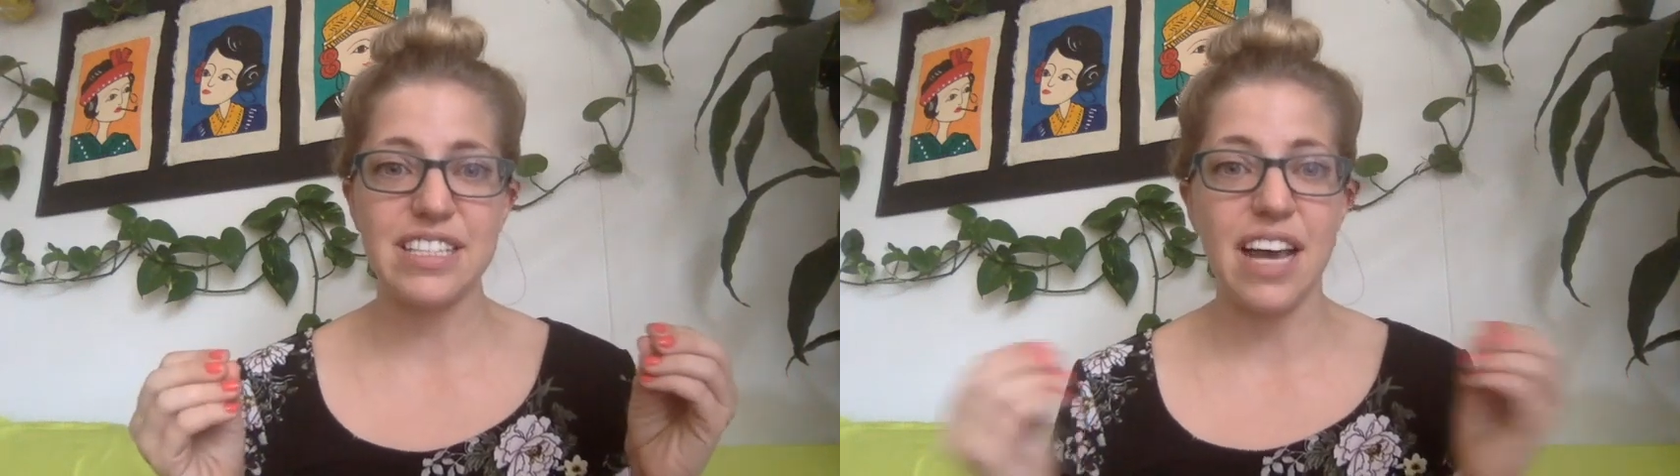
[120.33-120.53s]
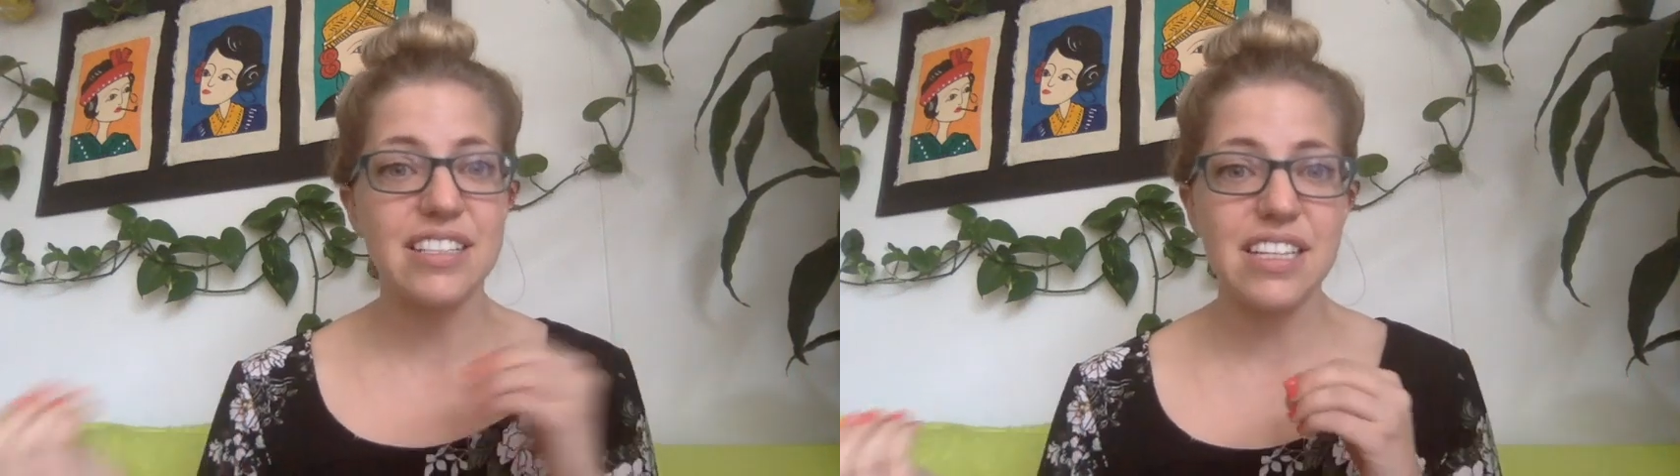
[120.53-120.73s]

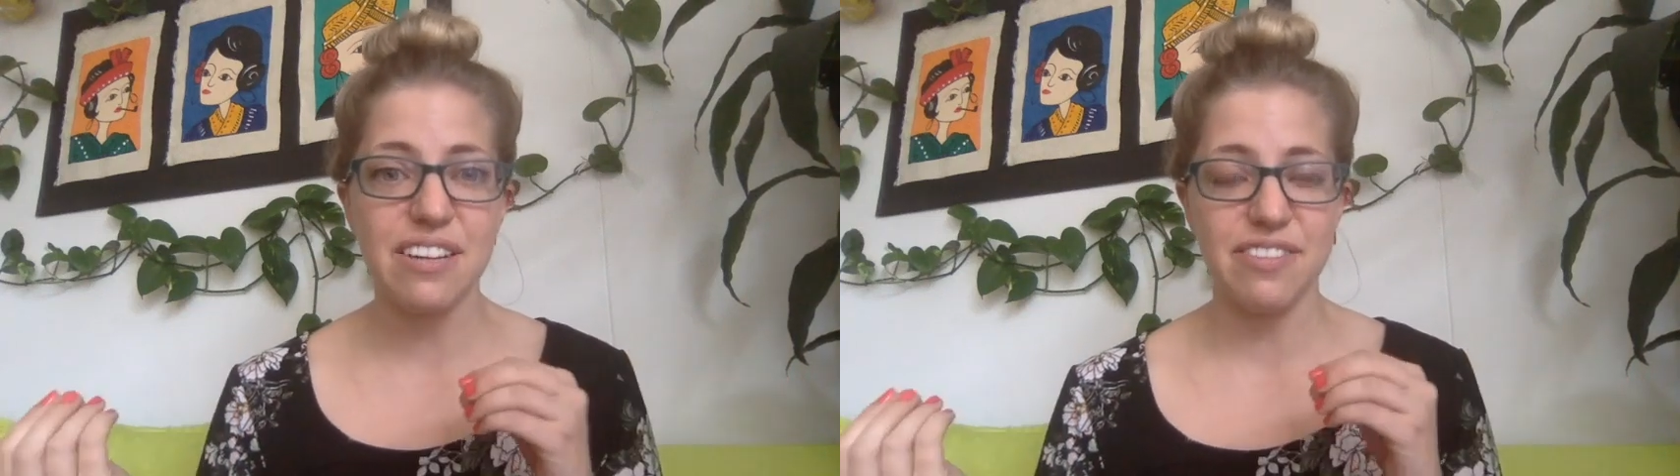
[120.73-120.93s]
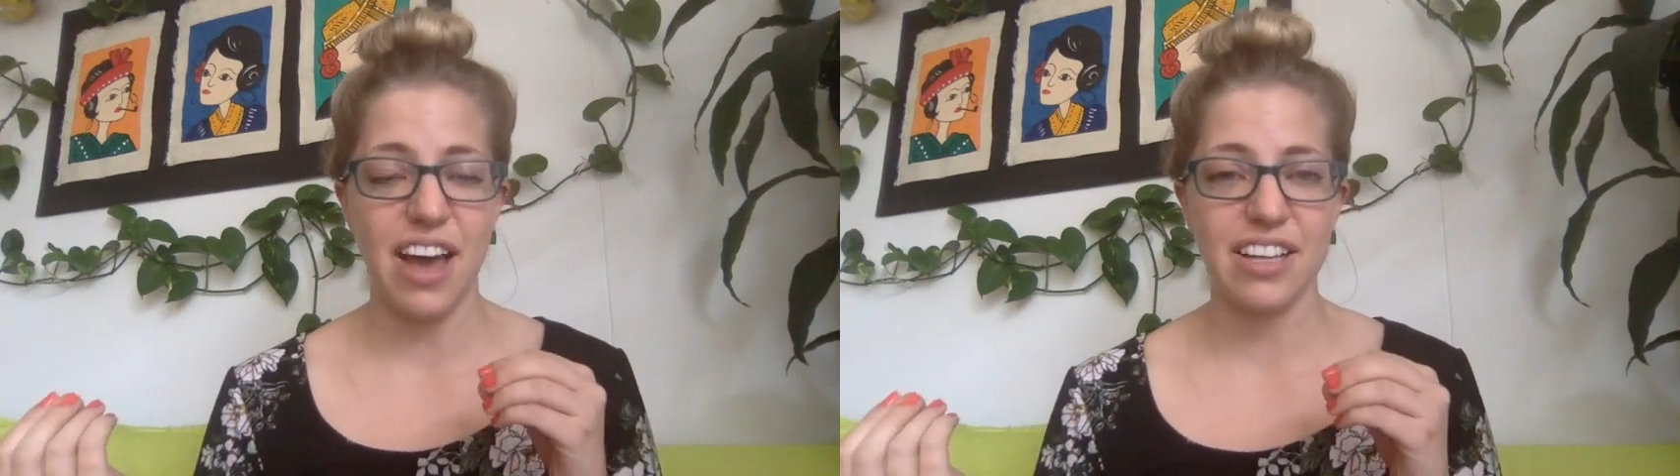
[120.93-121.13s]
doesn't
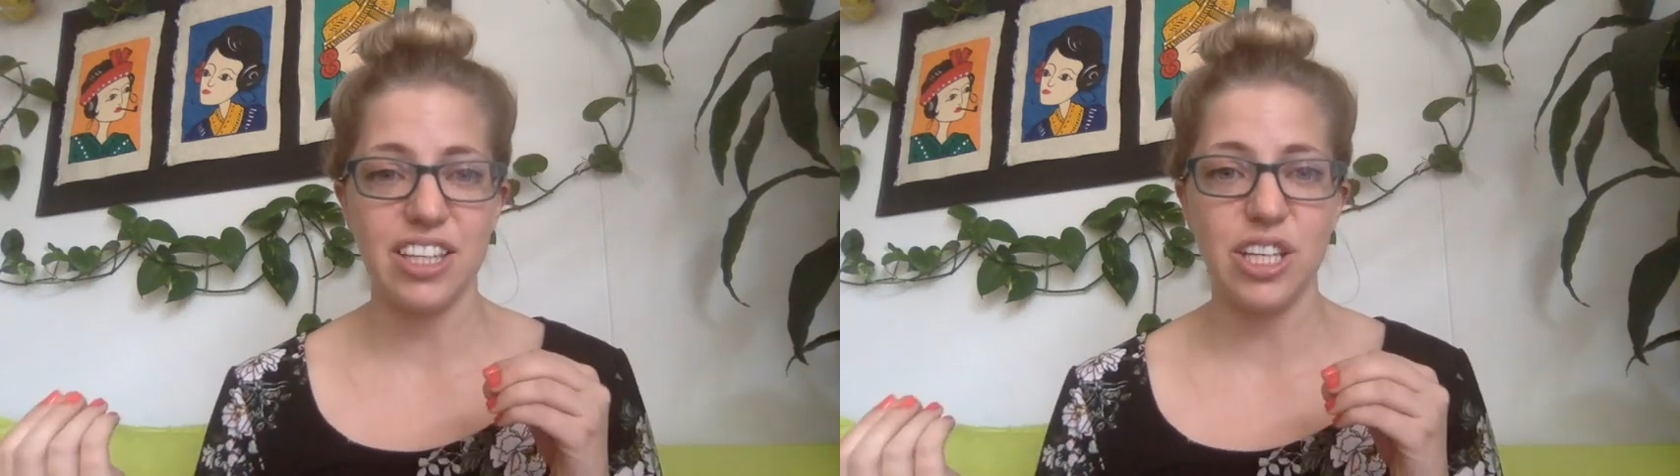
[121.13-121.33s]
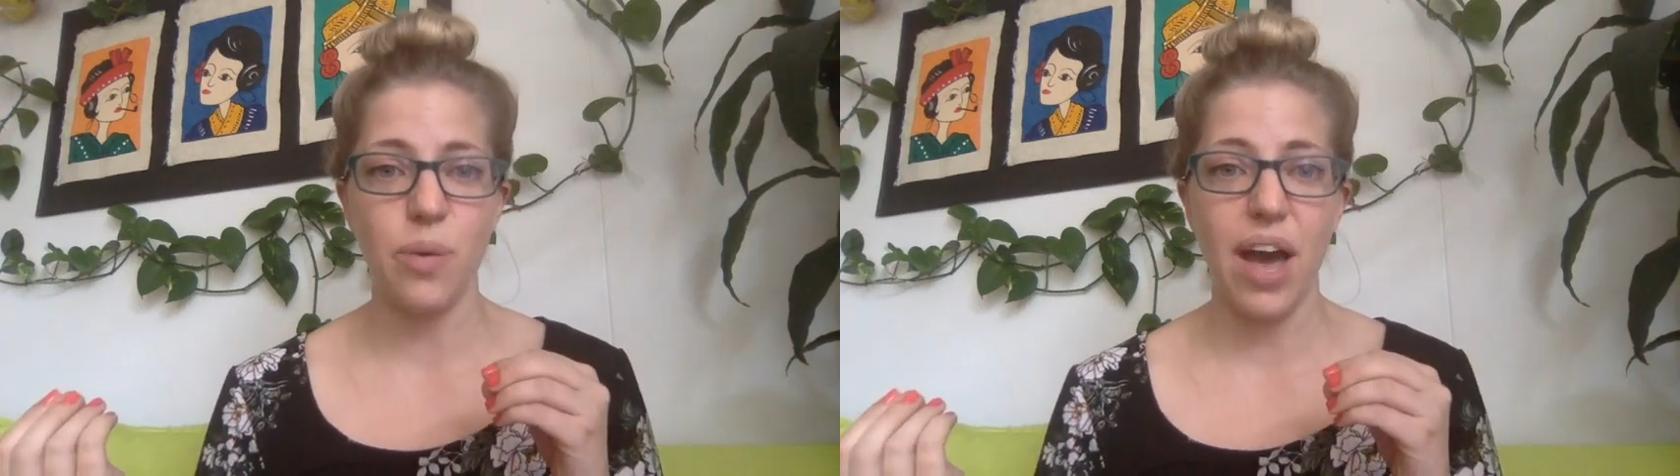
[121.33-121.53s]
affect
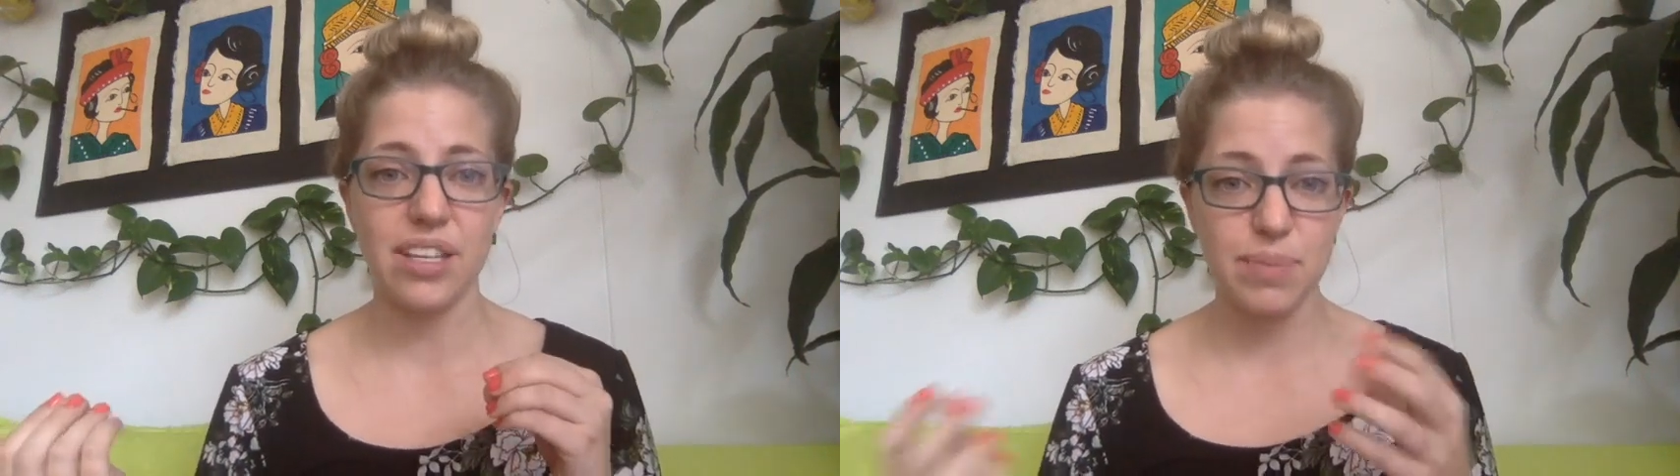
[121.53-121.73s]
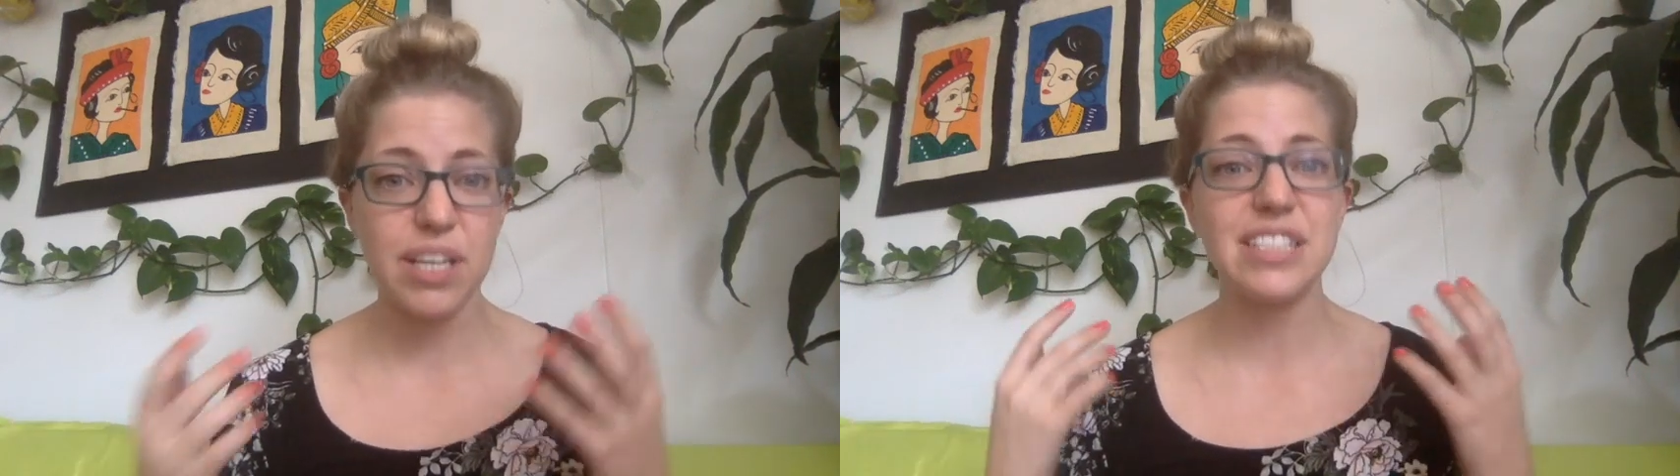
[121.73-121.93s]
the
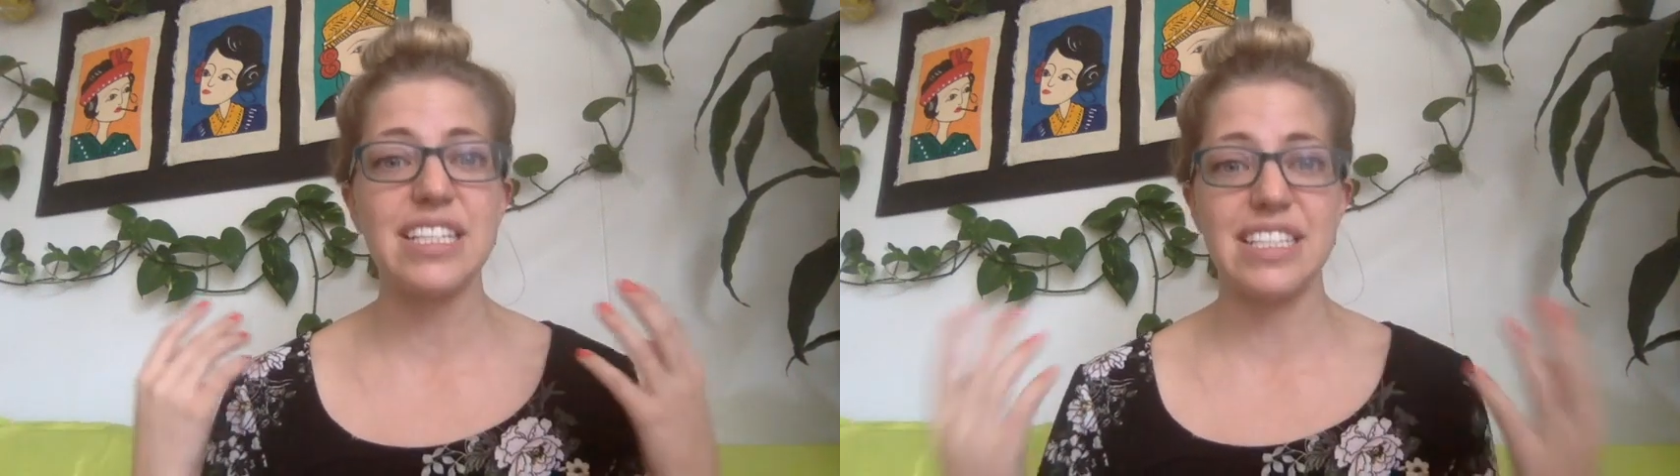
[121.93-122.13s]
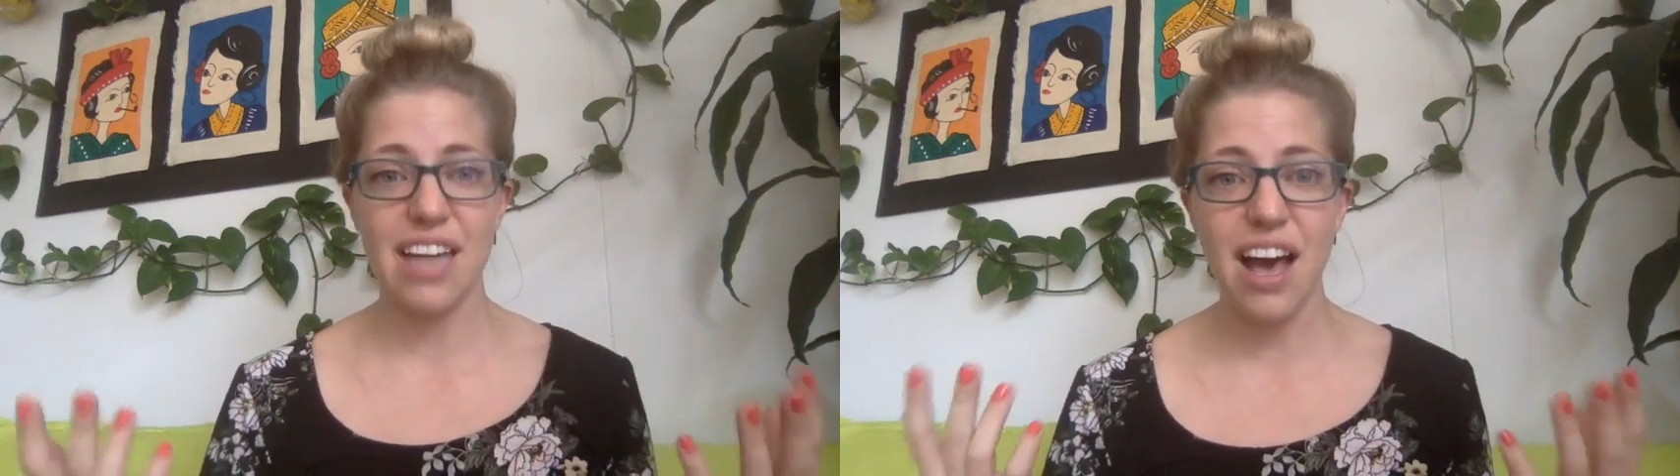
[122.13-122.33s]
UX, because
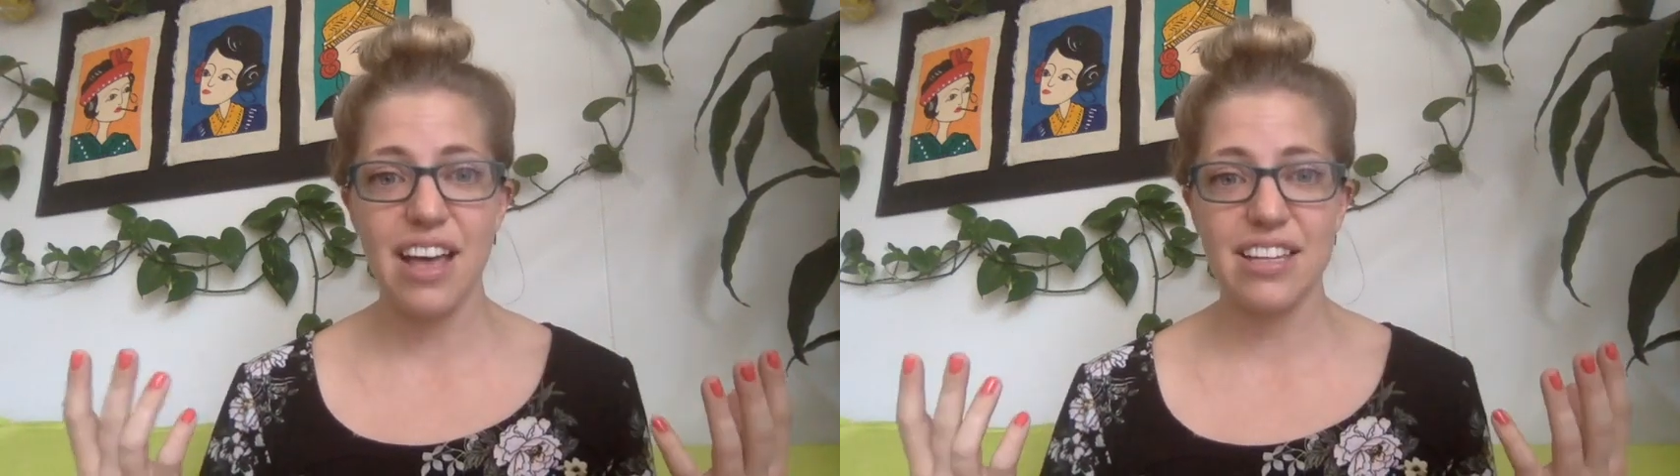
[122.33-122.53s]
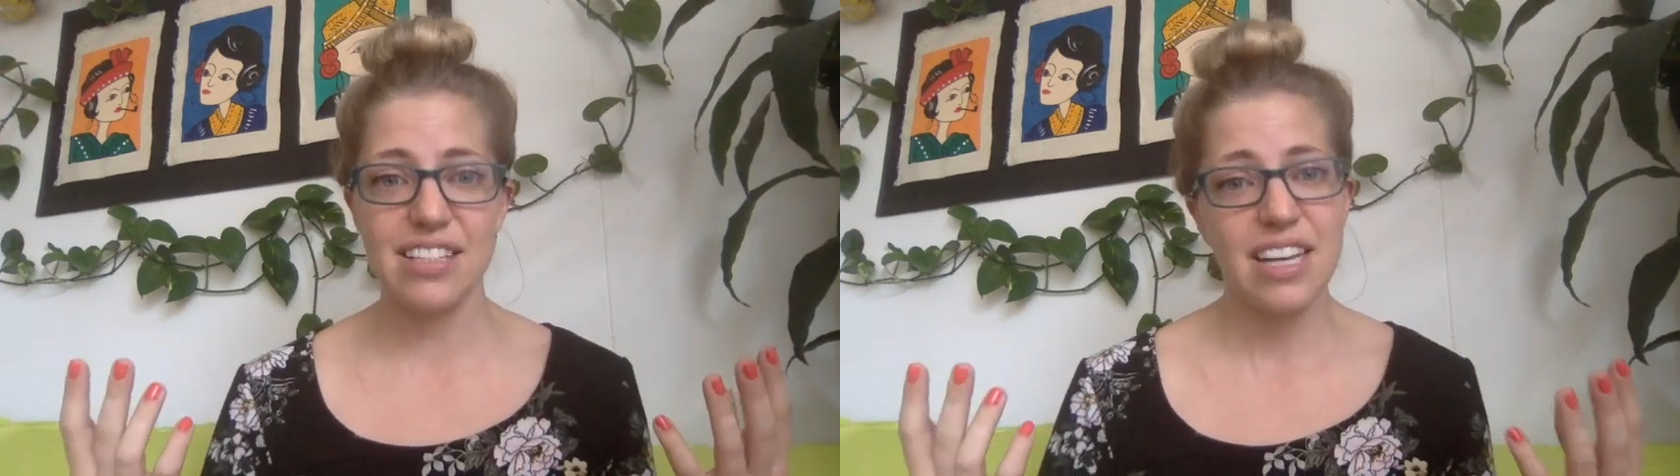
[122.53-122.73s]
it
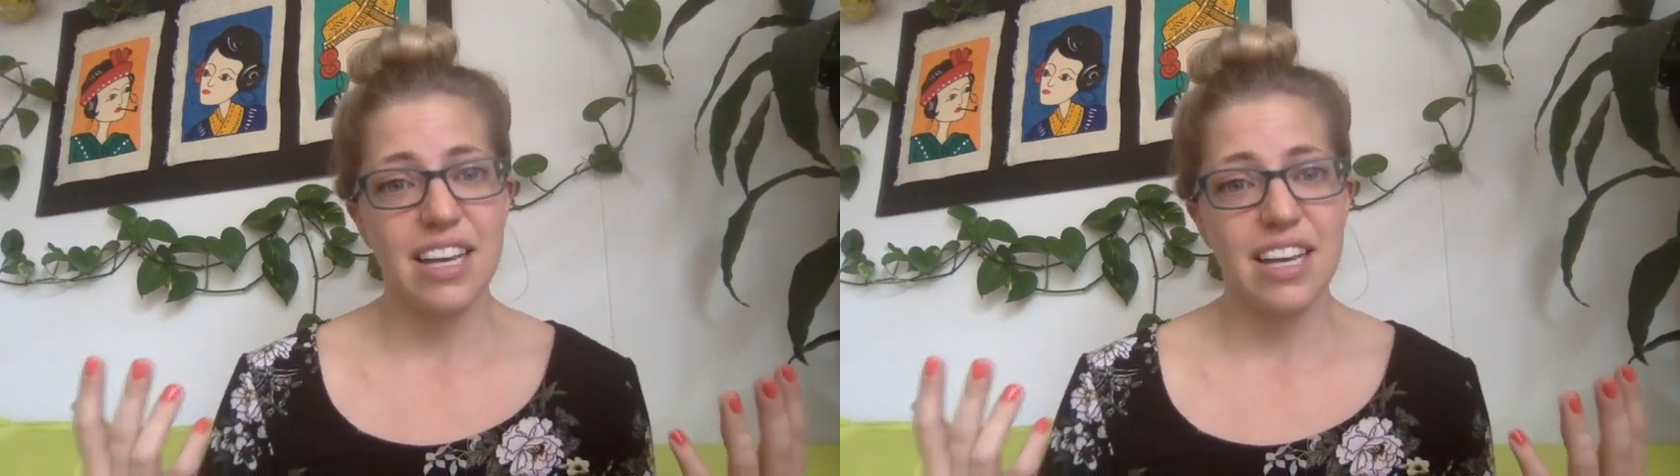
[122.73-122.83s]
does.